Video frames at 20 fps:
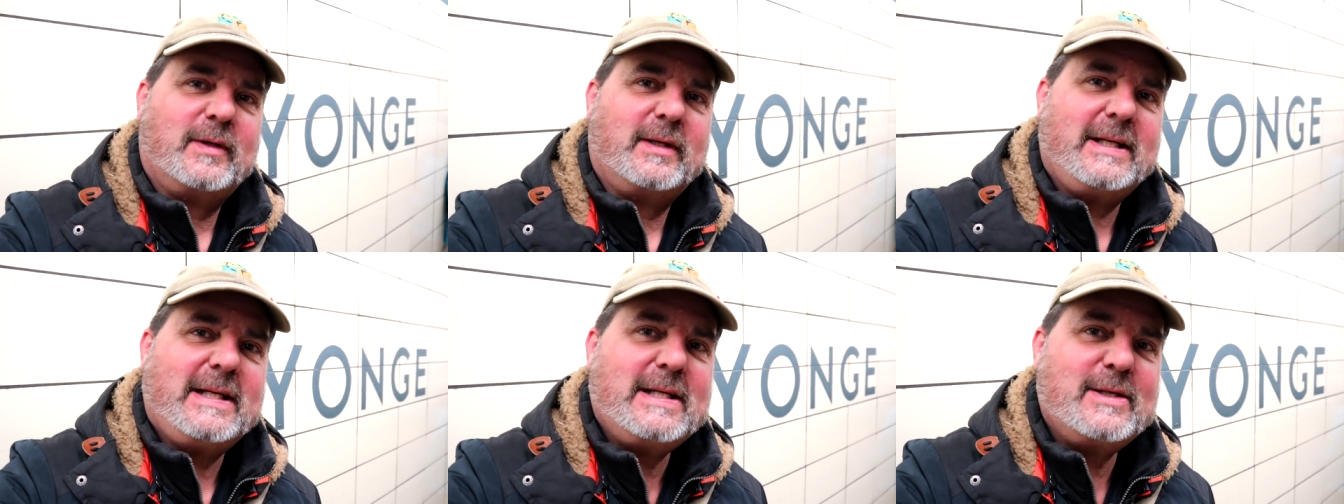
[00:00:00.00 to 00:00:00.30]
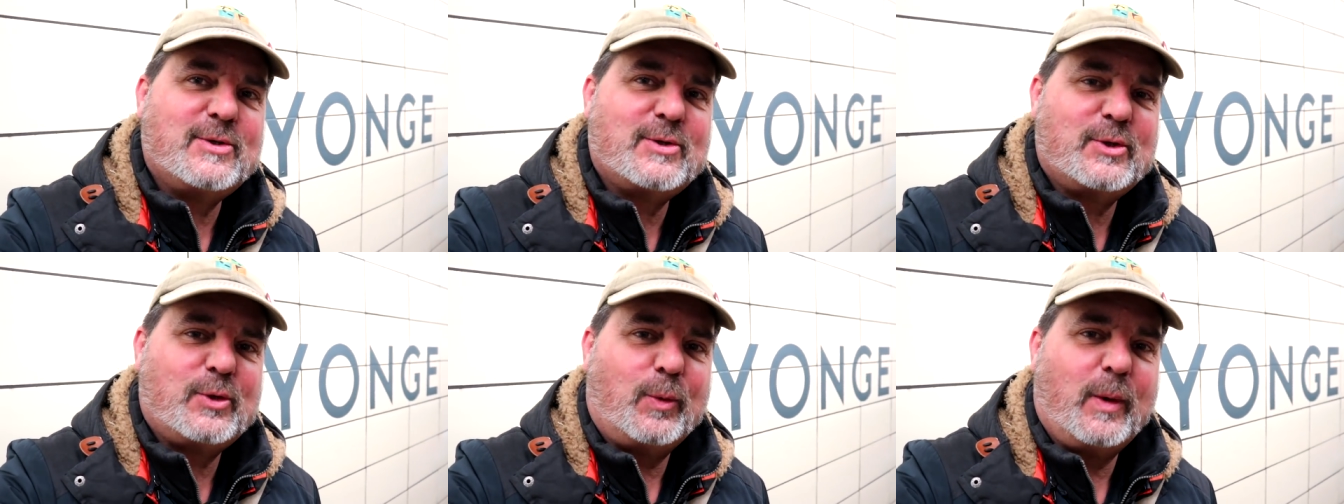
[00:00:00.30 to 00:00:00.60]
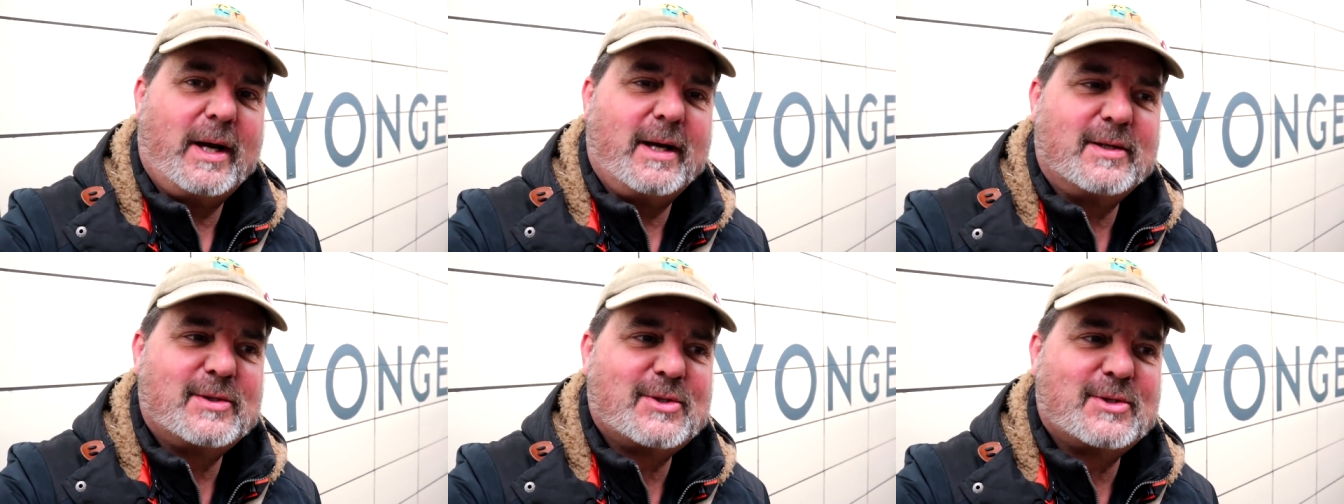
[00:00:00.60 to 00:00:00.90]
to east to
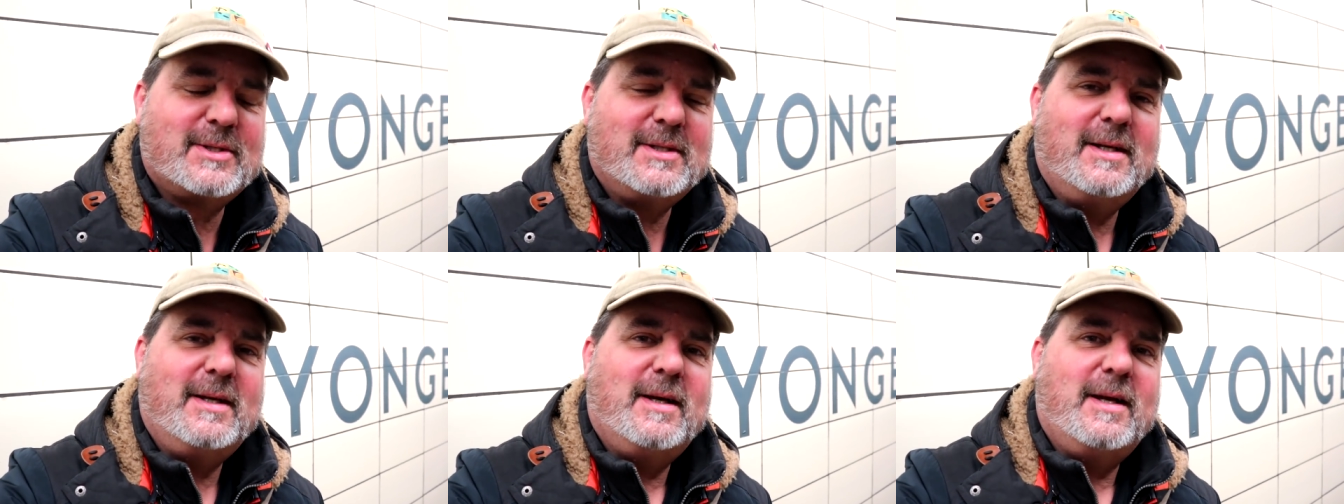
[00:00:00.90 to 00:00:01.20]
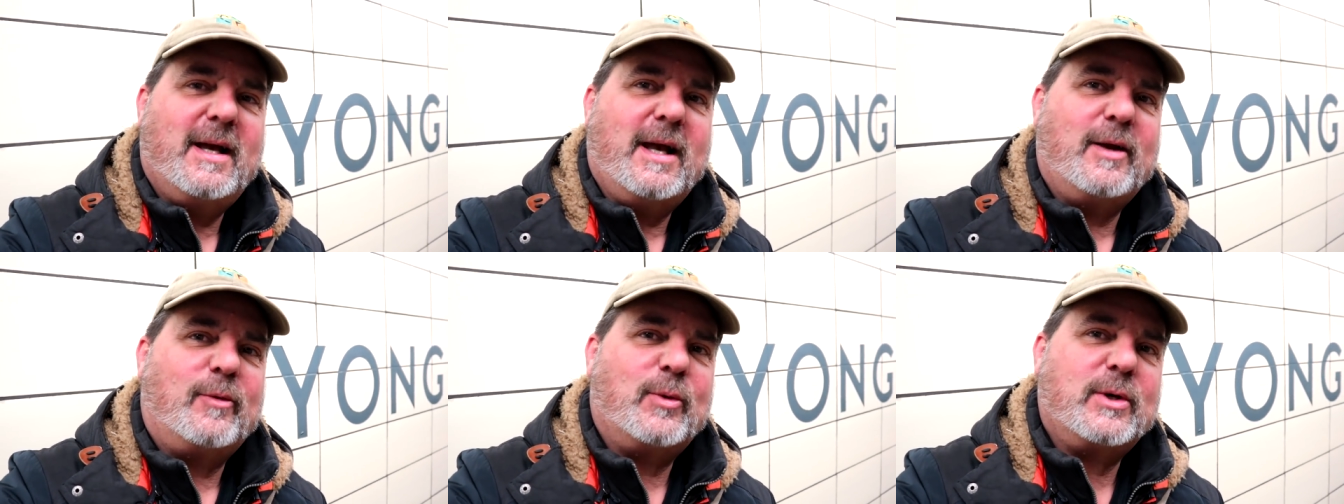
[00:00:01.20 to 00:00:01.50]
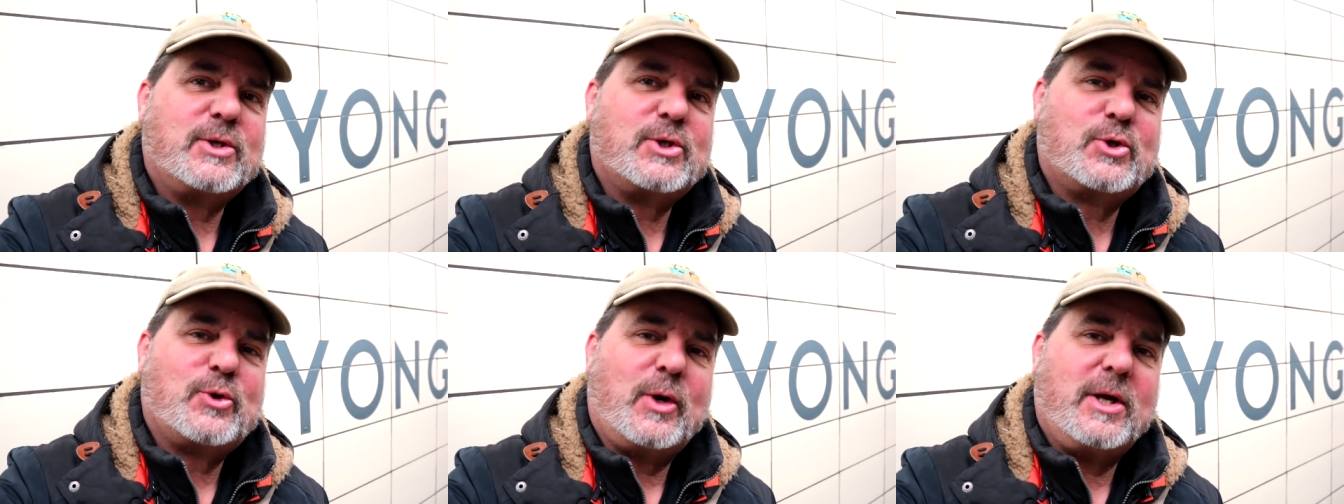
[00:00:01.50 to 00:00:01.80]
west, and
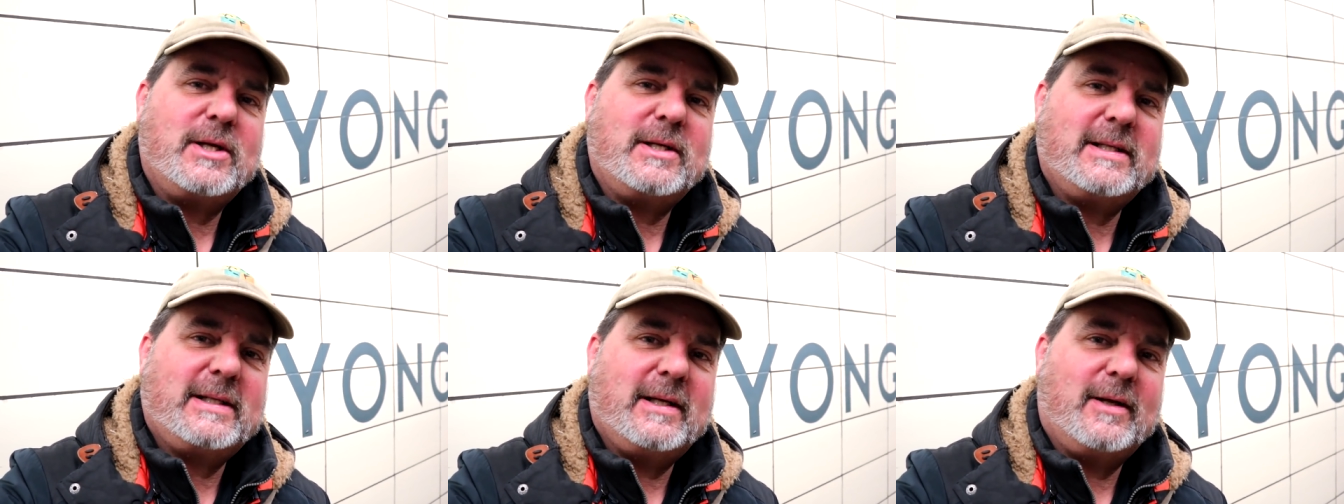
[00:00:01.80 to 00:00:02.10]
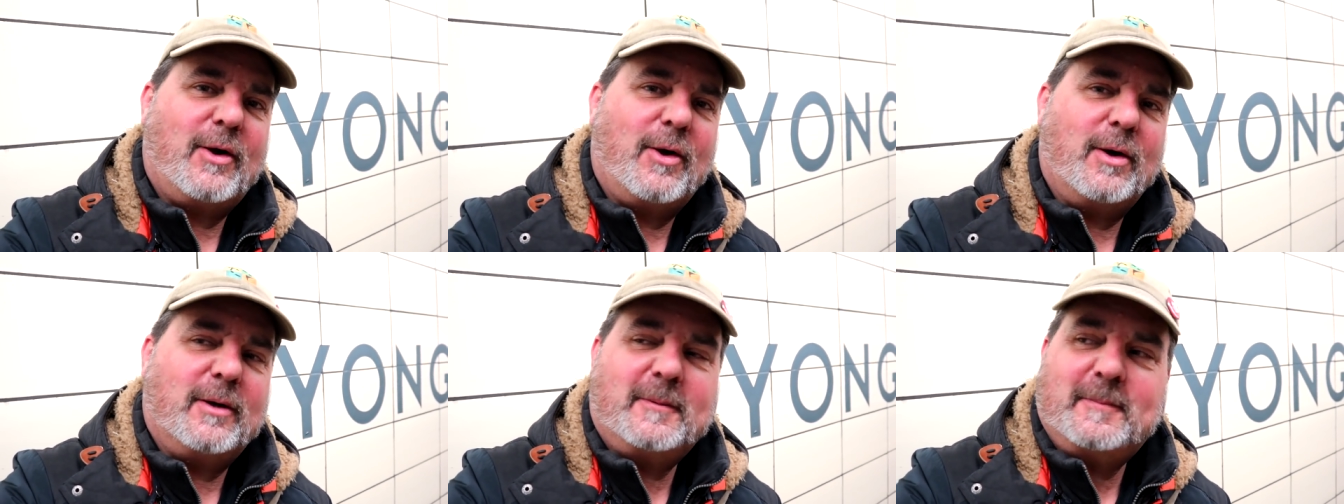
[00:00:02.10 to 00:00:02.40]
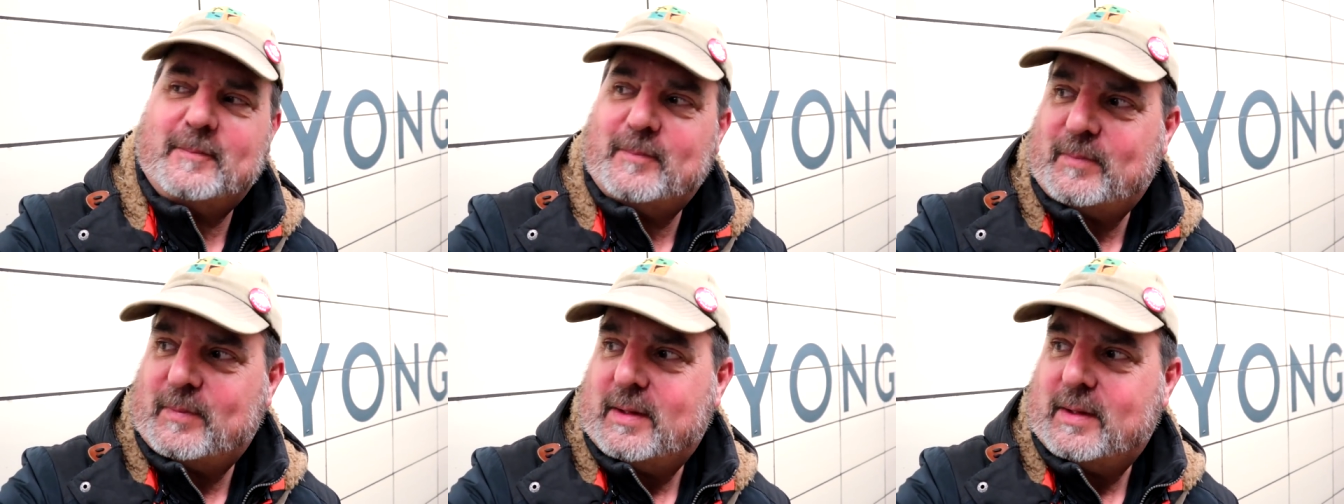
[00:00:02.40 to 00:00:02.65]
which train to get on.